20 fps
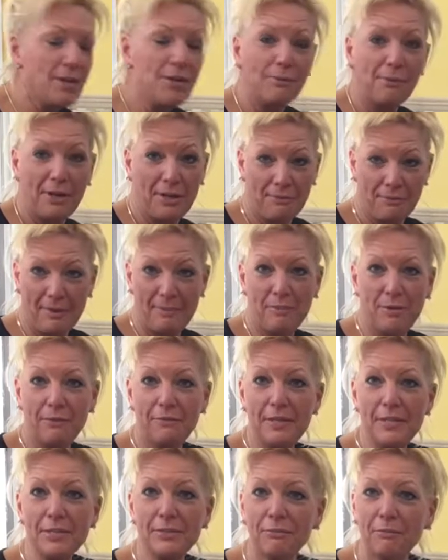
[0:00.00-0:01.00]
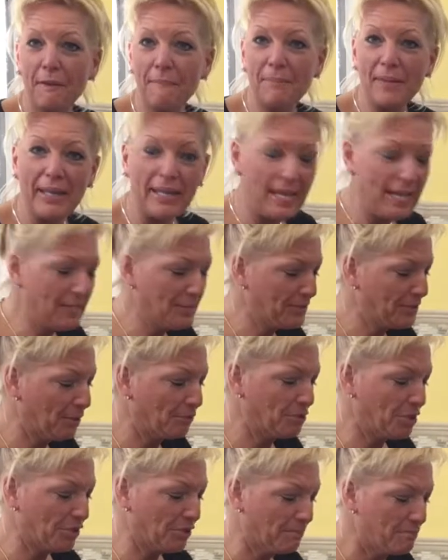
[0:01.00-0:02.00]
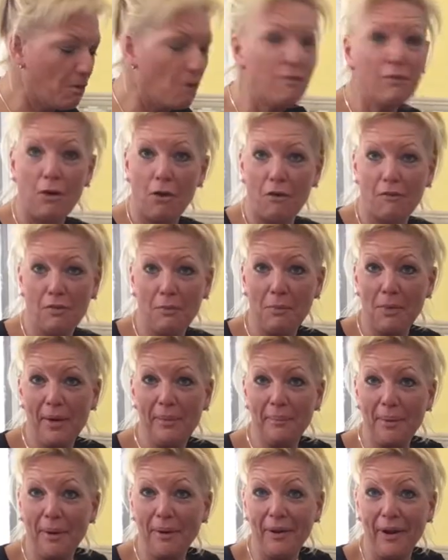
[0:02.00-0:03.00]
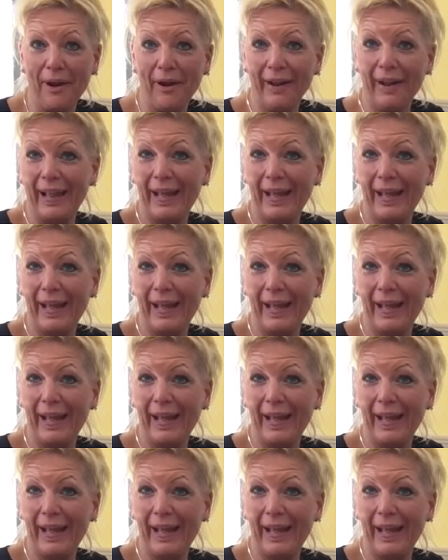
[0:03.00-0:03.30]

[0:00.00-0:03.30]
you want to remove this from the heat. So just move it over one burner.